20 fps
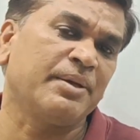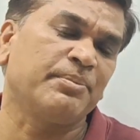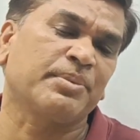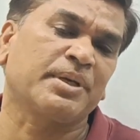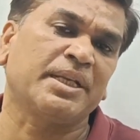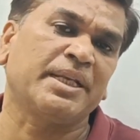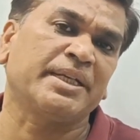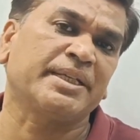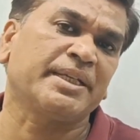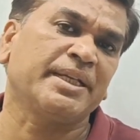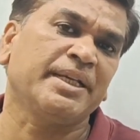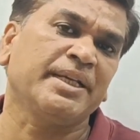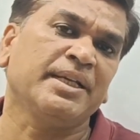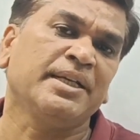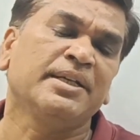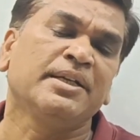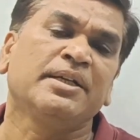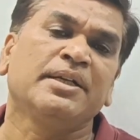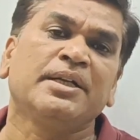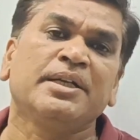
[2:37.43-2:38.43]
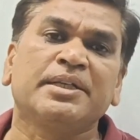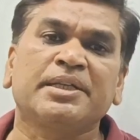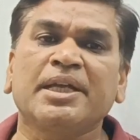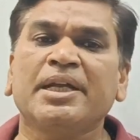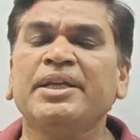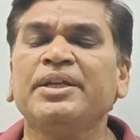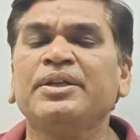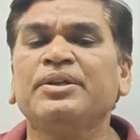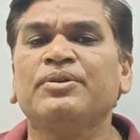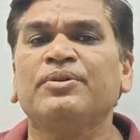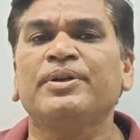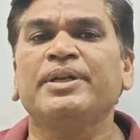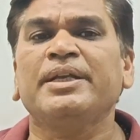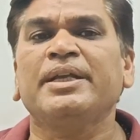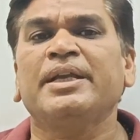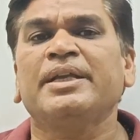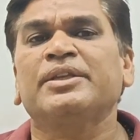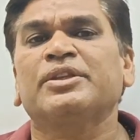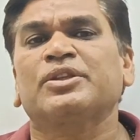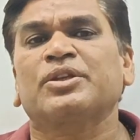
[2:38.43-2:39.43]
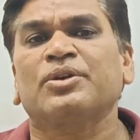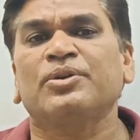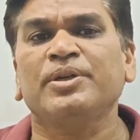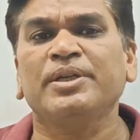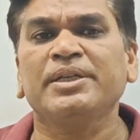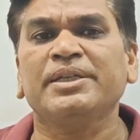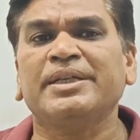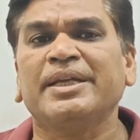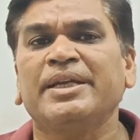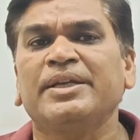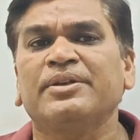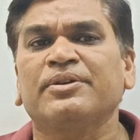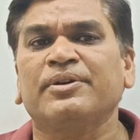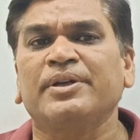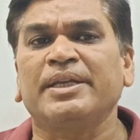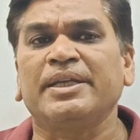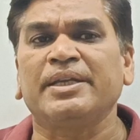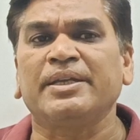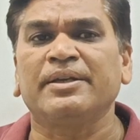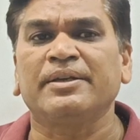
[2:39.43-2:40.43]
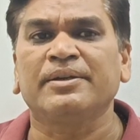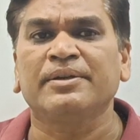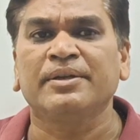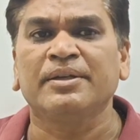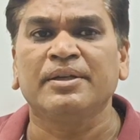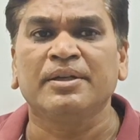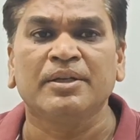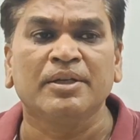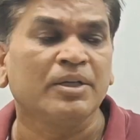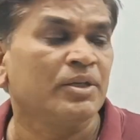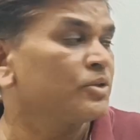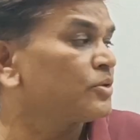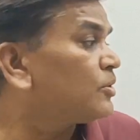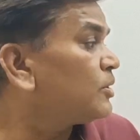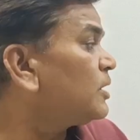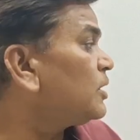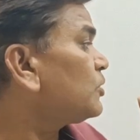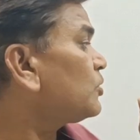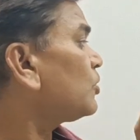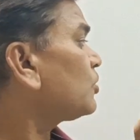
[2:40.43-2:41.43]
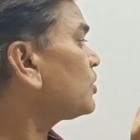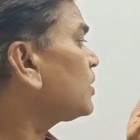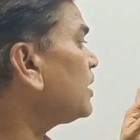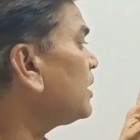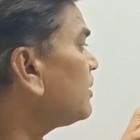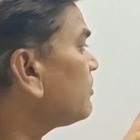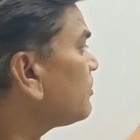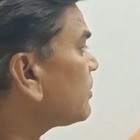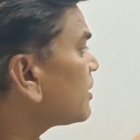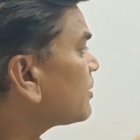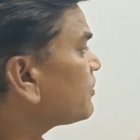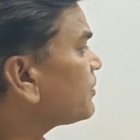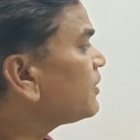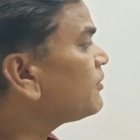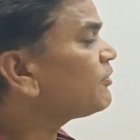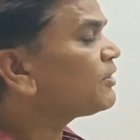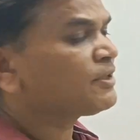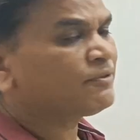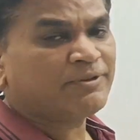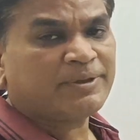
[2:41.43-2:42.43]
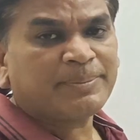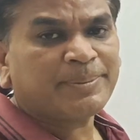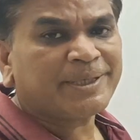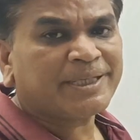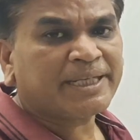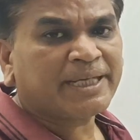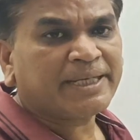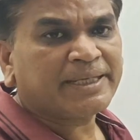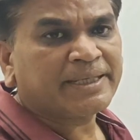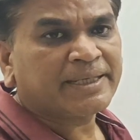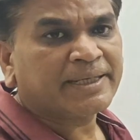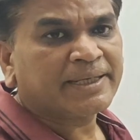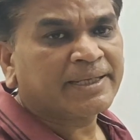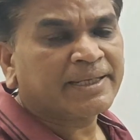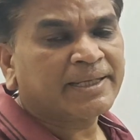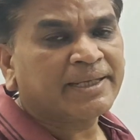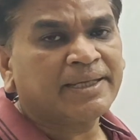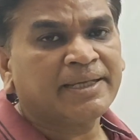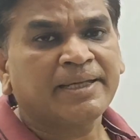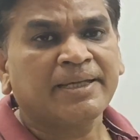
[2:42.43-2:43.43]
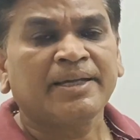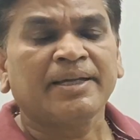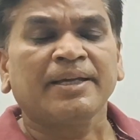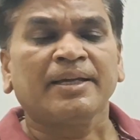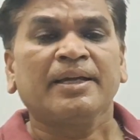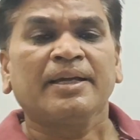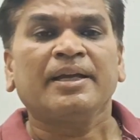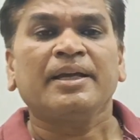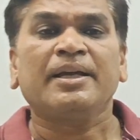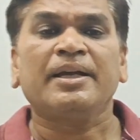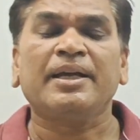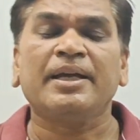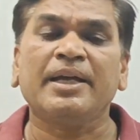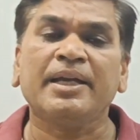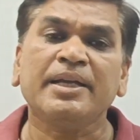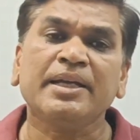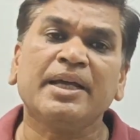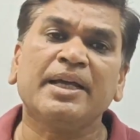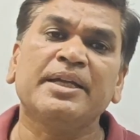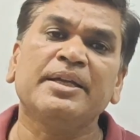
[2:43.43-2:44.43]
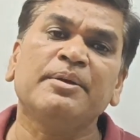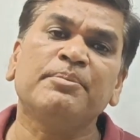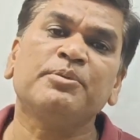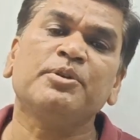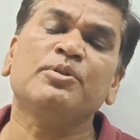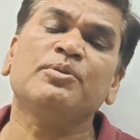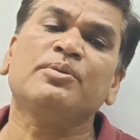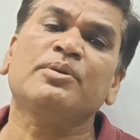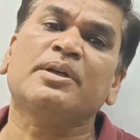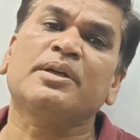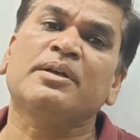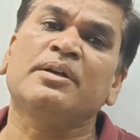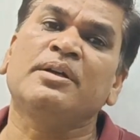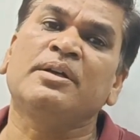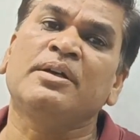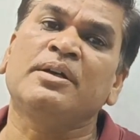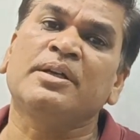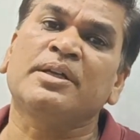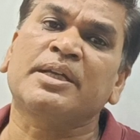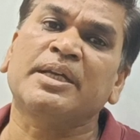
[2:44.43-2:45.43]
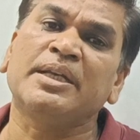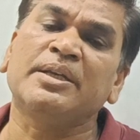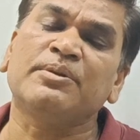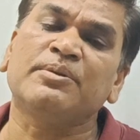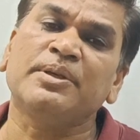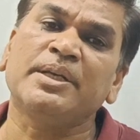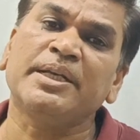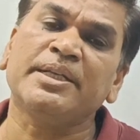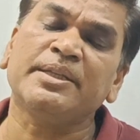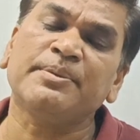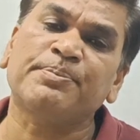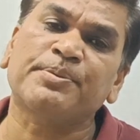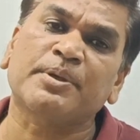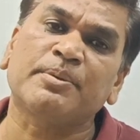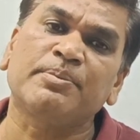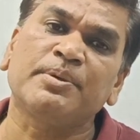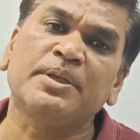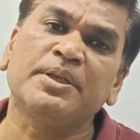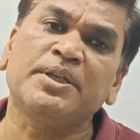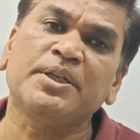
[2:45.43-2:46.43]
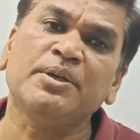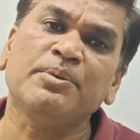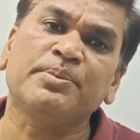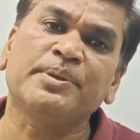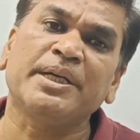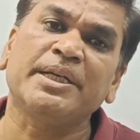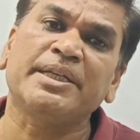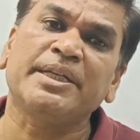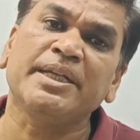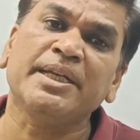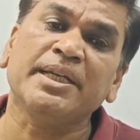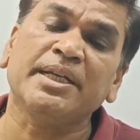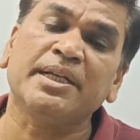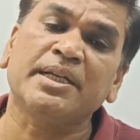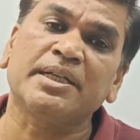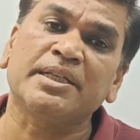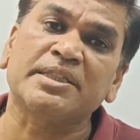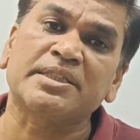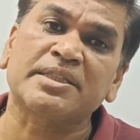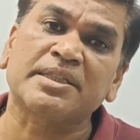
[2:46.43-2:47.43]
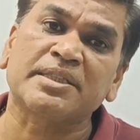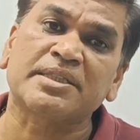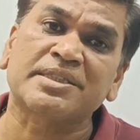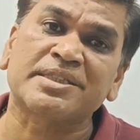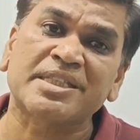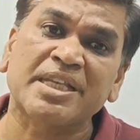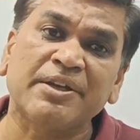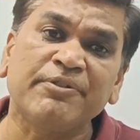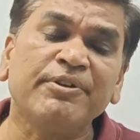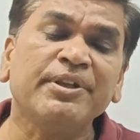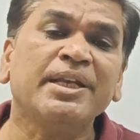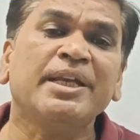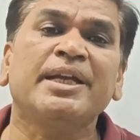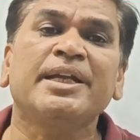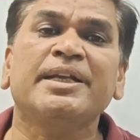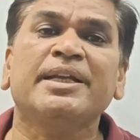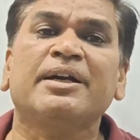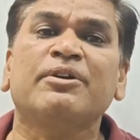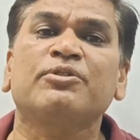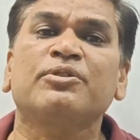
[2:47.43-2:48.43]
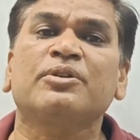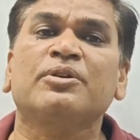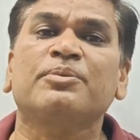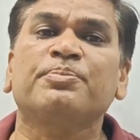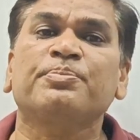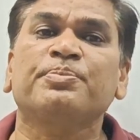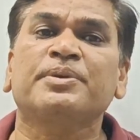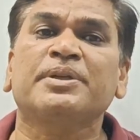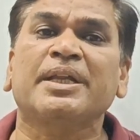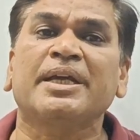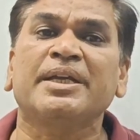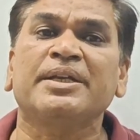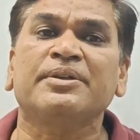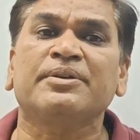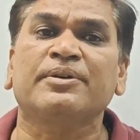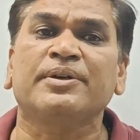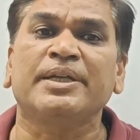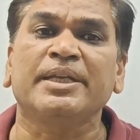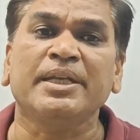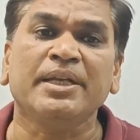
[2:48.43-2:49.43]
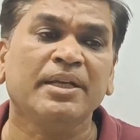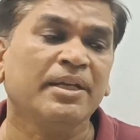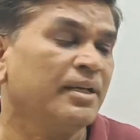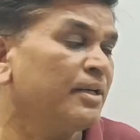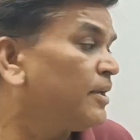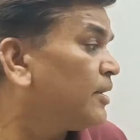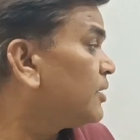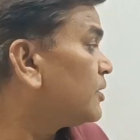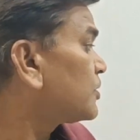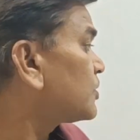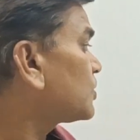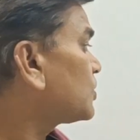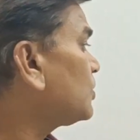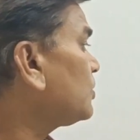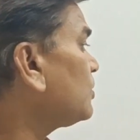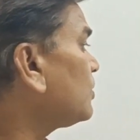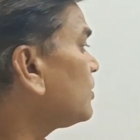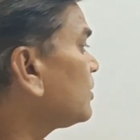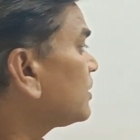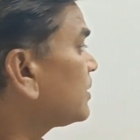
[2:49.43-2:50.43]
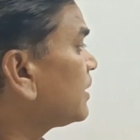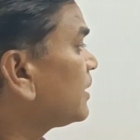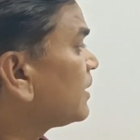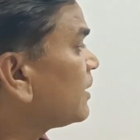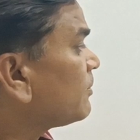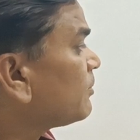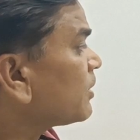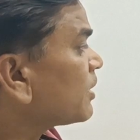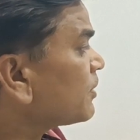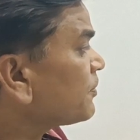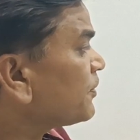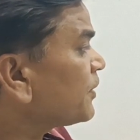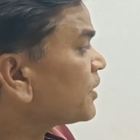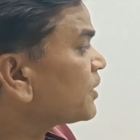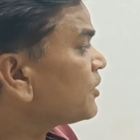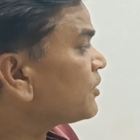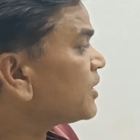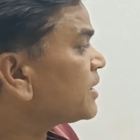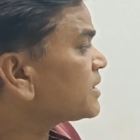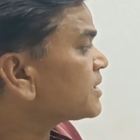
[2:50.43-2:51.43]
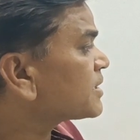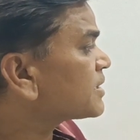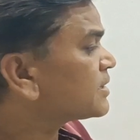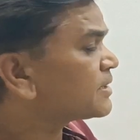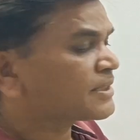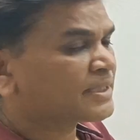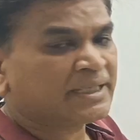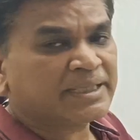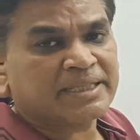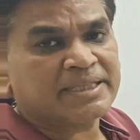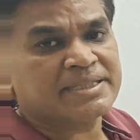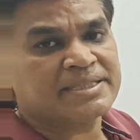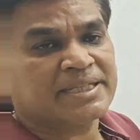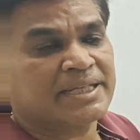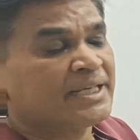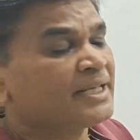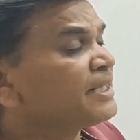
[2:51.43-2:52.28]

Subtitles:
collecting 10 coin and throwing 10 coin. So the total number of event will be 10, and I am to calculate the probability of getting 7 head out of 10 coin. So the number of occurrence, that is